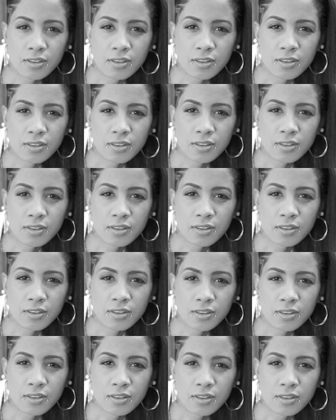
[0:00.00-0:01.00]

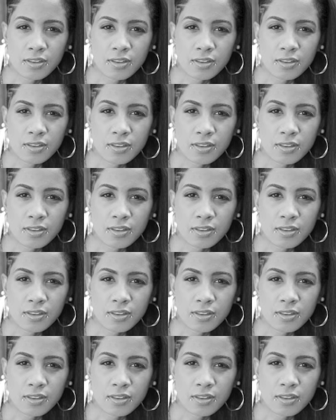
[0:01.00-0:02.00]

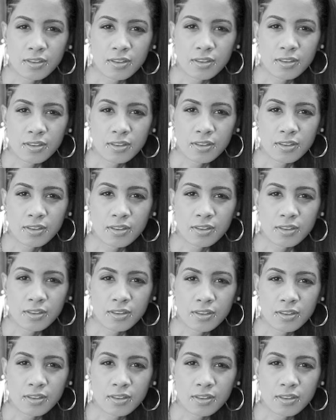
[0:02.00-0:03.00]

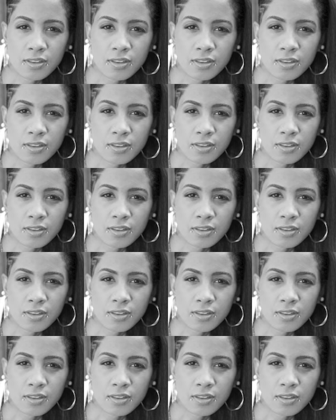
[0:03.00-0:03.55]
[no speech]